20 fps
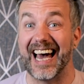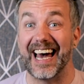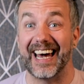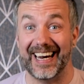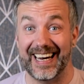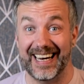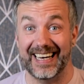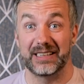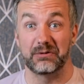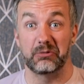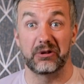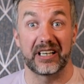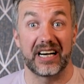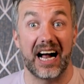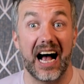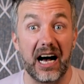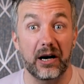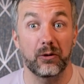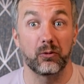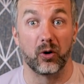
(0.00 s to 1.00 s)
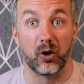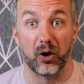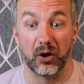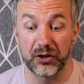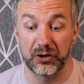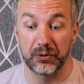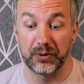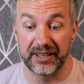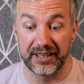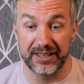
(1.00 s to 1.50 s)
ahead where I
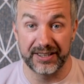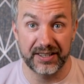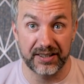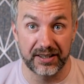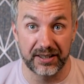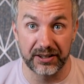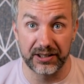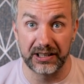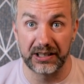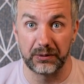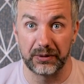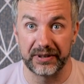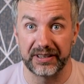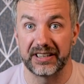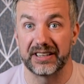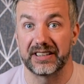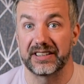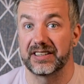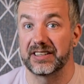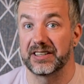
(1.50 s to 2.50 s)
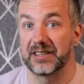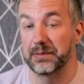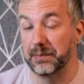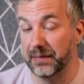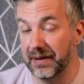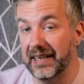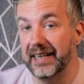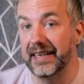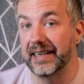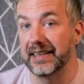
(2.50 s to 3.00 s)
was when I started with this
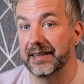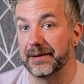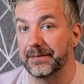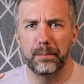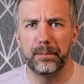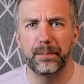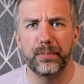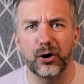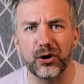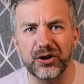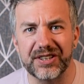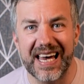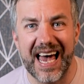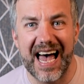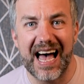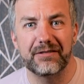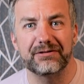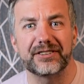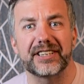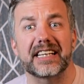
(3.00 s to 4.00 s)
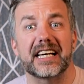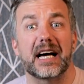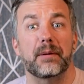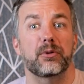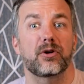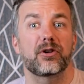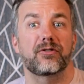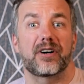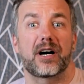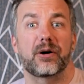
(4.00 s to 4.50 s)
display. But after a
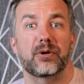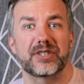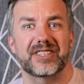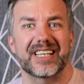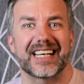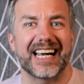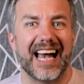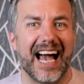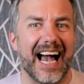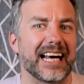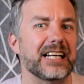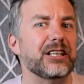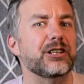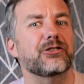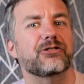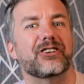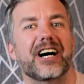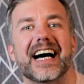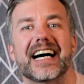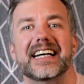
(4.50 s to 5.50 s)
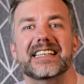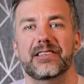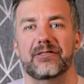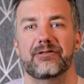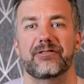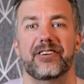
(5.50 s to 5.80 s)
couple of hours, I kind of had a